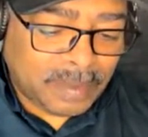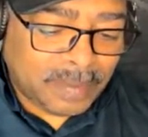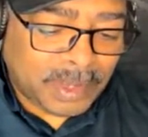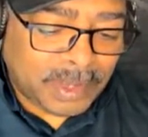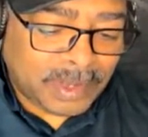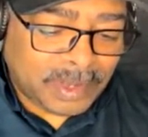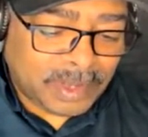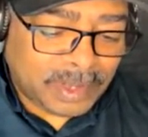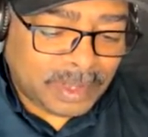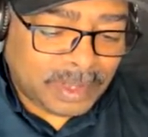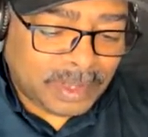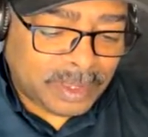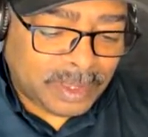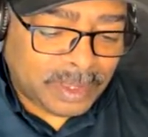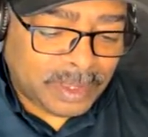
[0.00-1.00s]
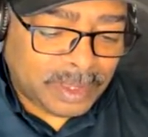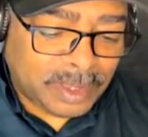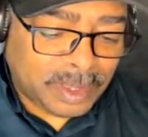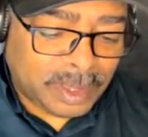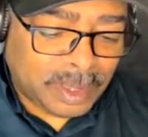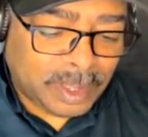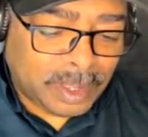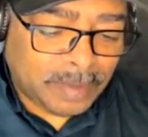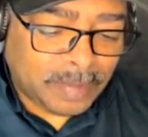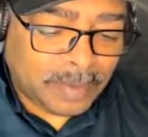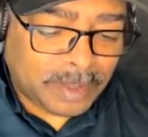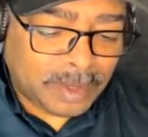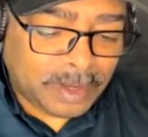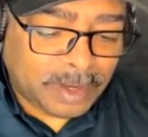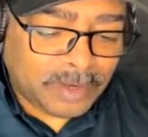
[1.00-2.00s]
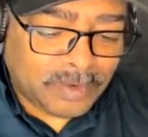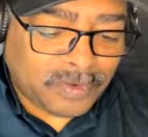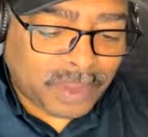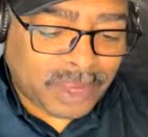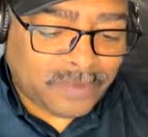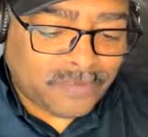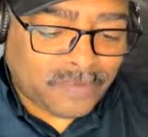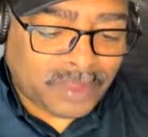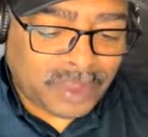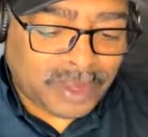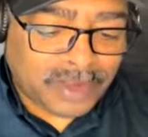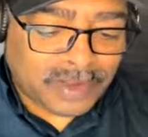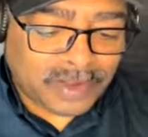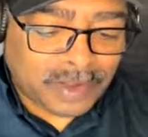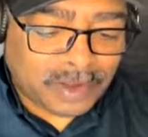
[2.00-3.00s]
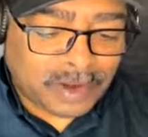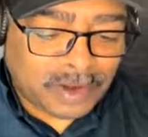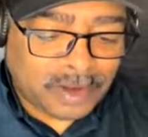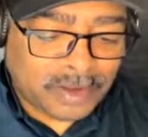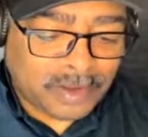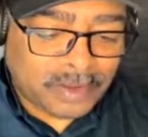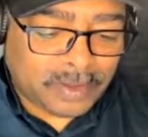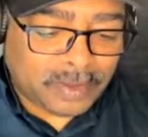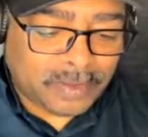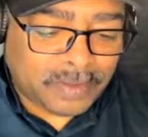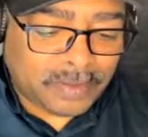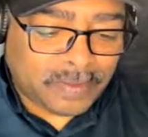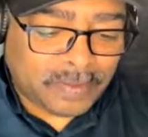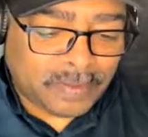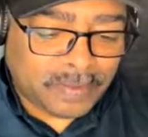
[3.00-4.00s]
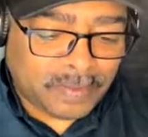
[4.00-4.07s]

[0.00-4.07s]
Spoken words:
let me see. I'm gonna try to find this article.